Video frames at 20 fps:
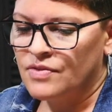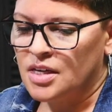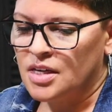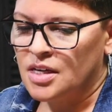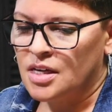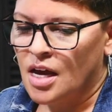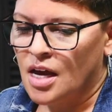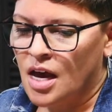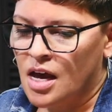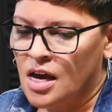of
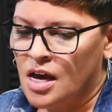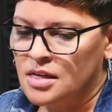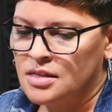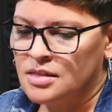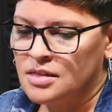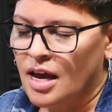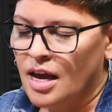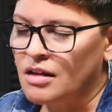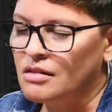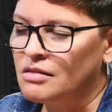the uh,
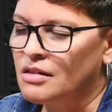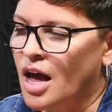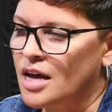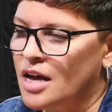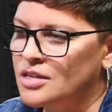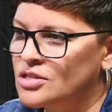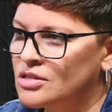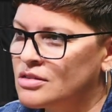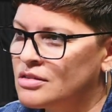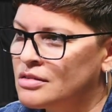
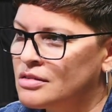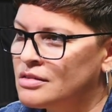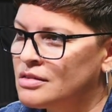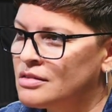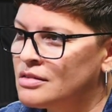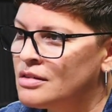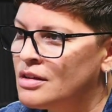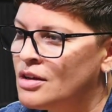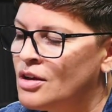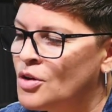
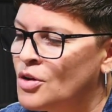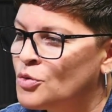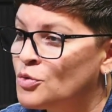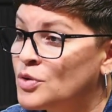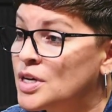psychological mm-hmm.